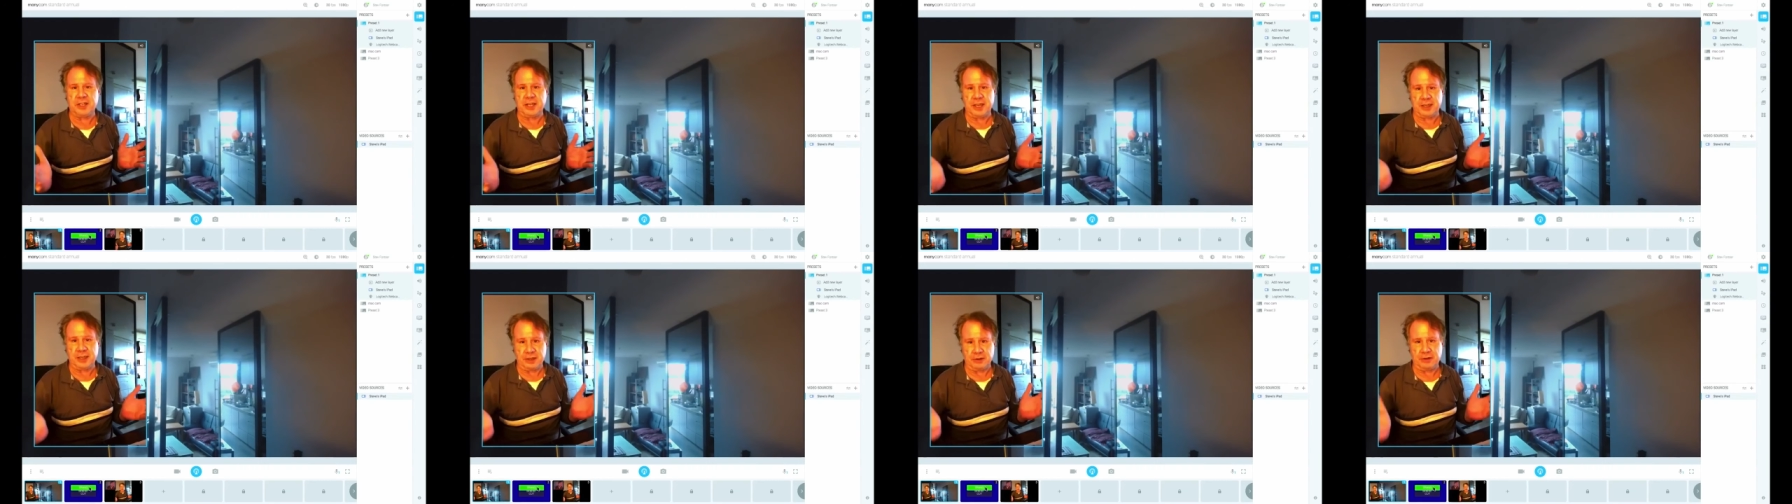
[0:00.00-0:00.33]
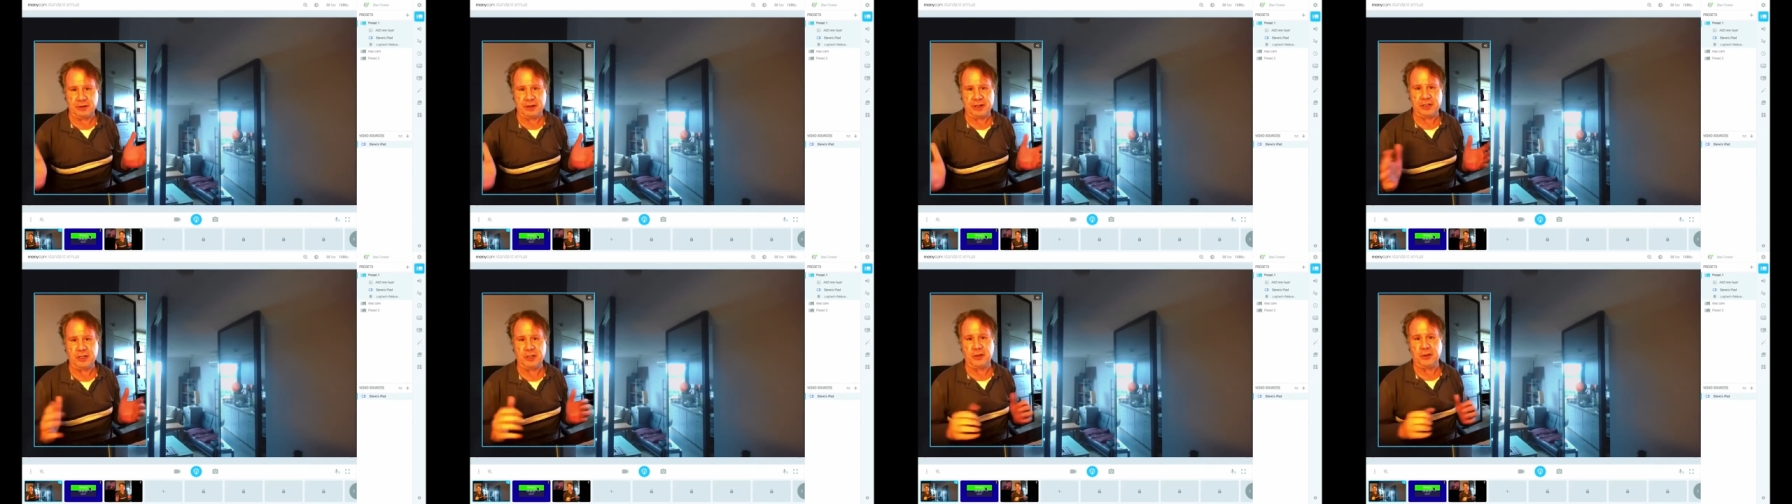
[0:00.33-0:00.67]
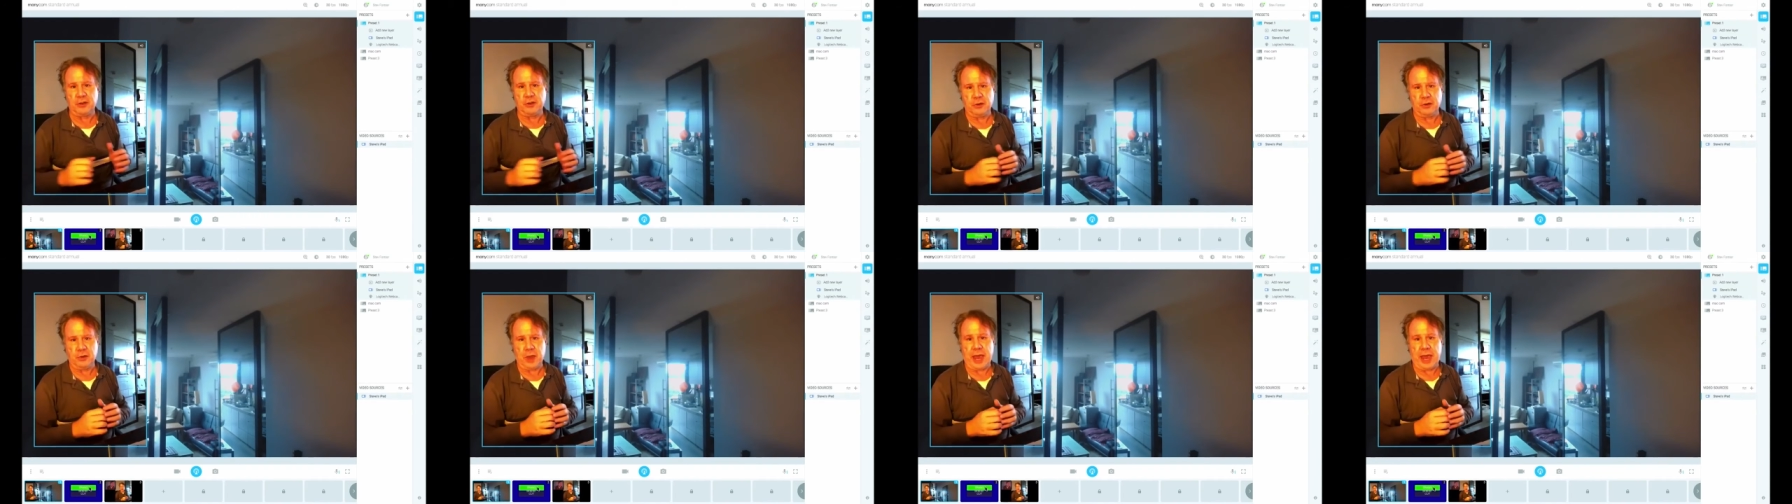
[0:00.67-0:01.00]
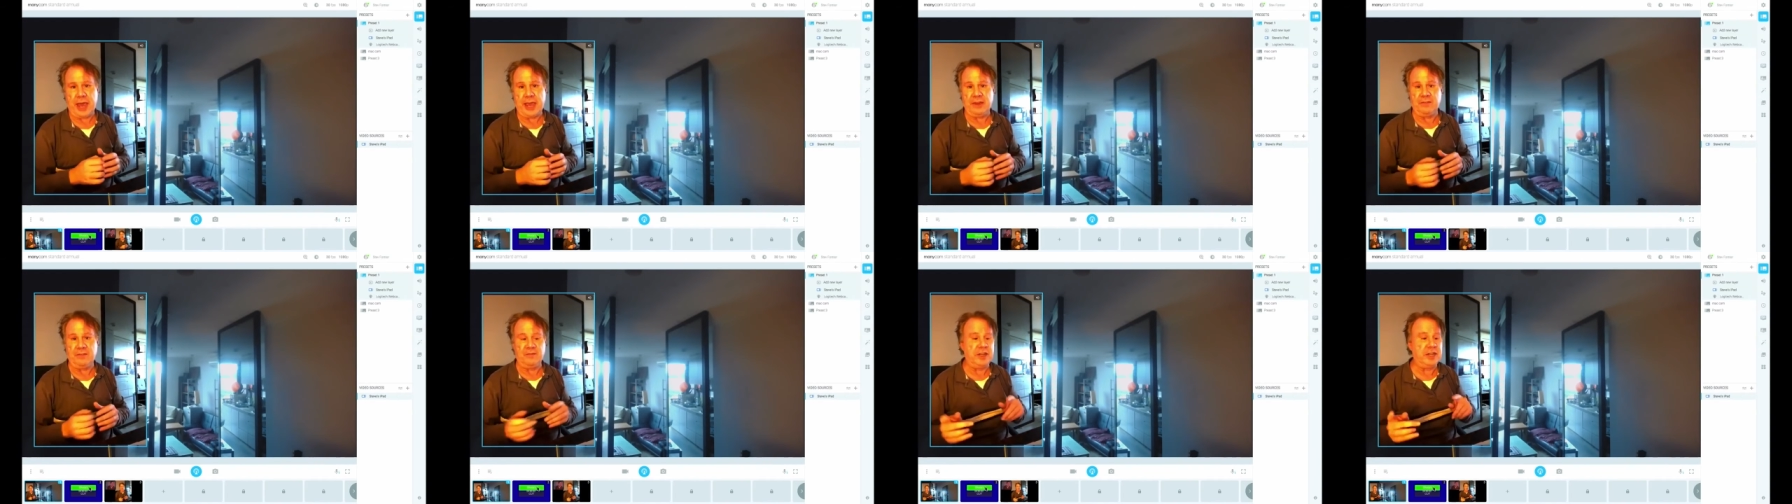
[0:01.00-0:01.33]
together
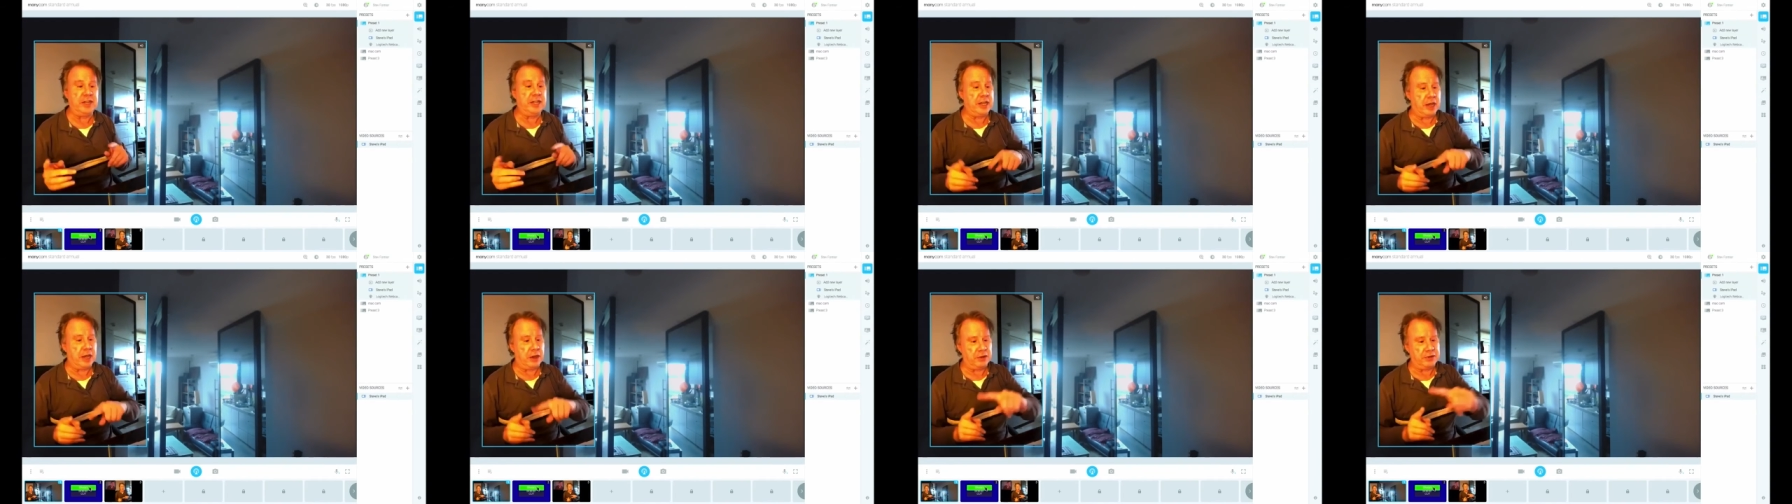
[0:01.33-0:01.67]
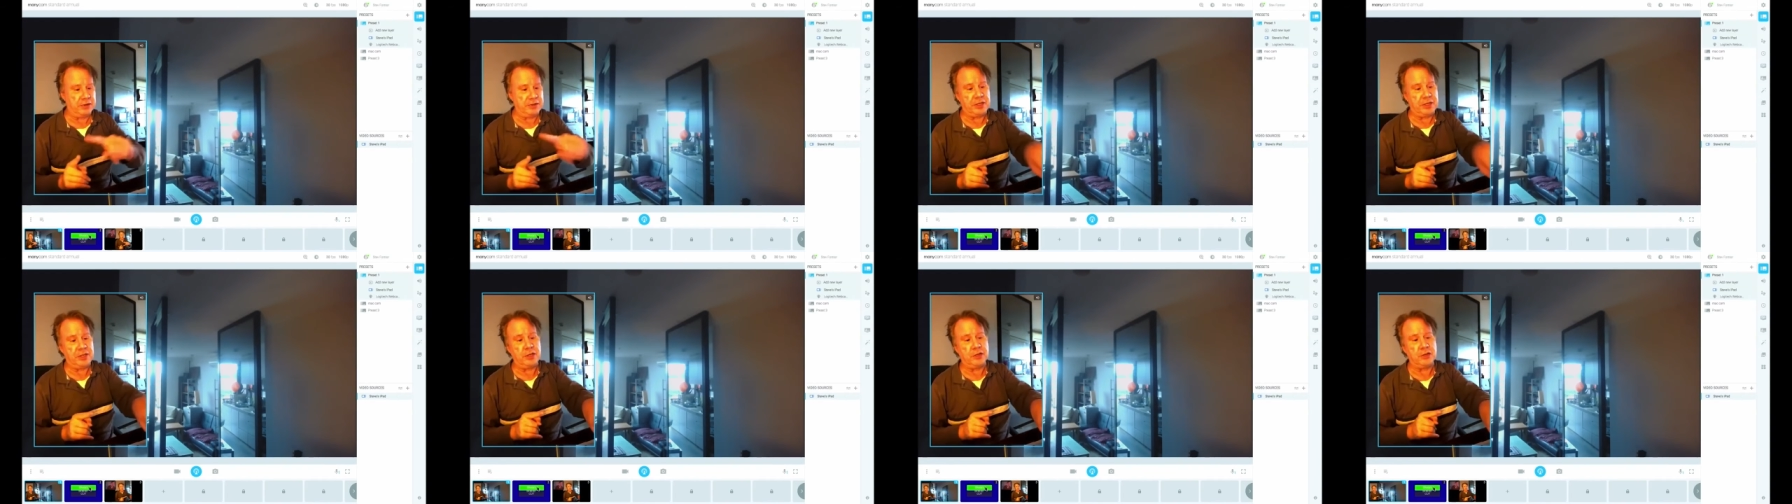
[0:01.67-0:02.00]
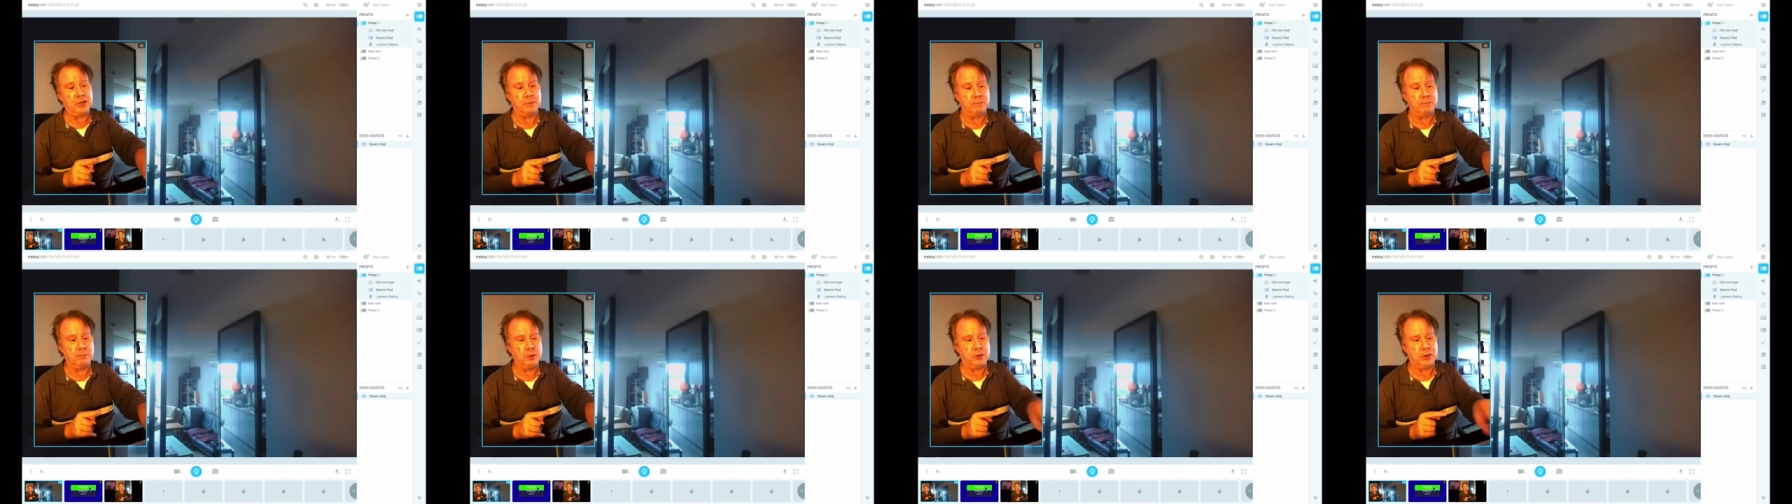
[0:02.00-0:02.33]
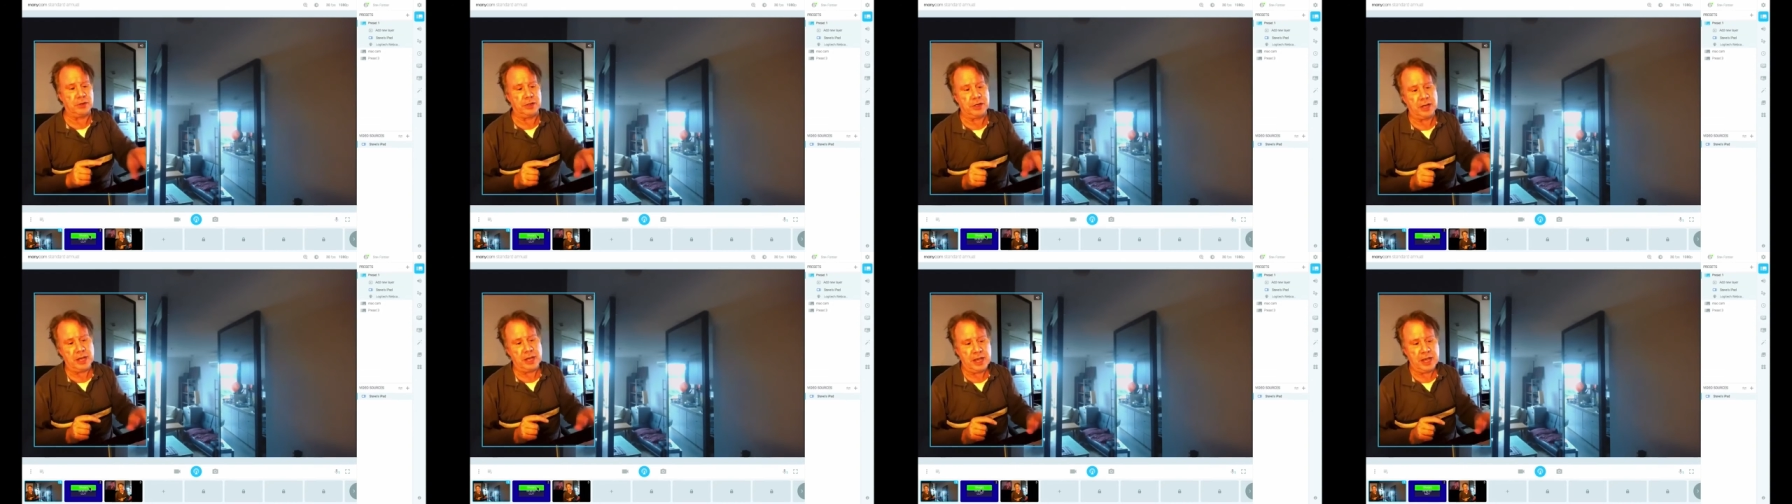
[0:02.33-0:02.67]
into a video, and then you could
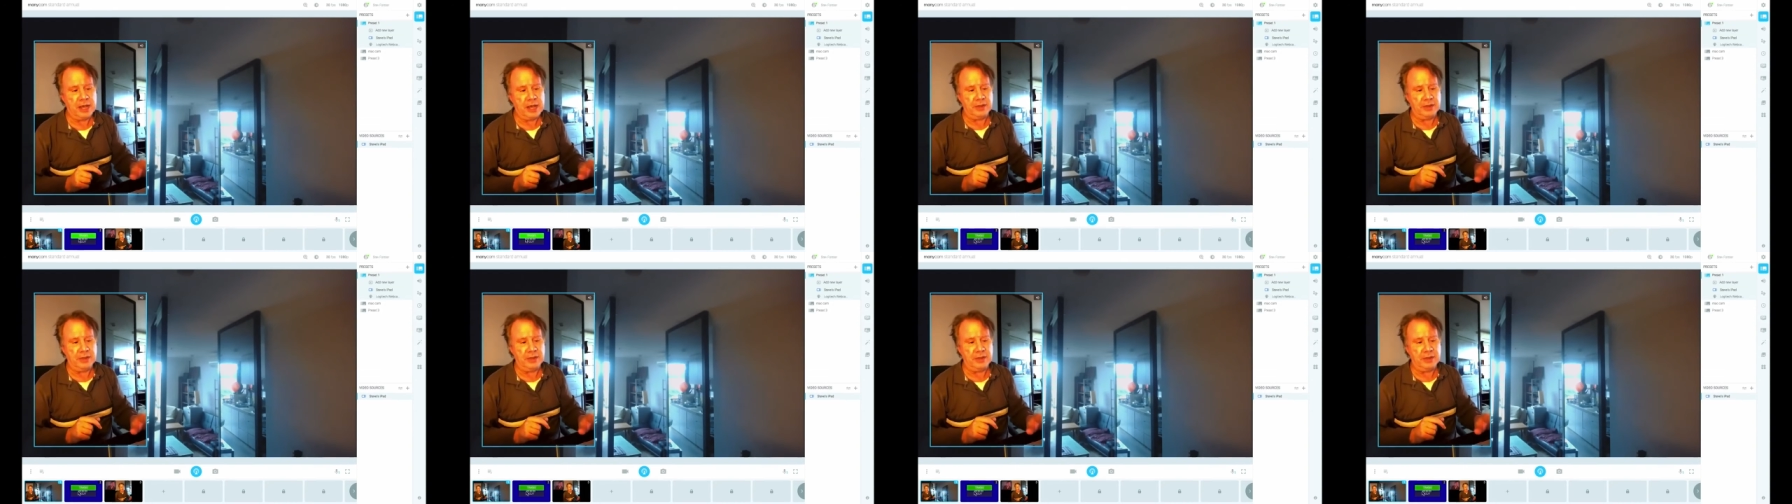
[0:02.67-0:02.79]
put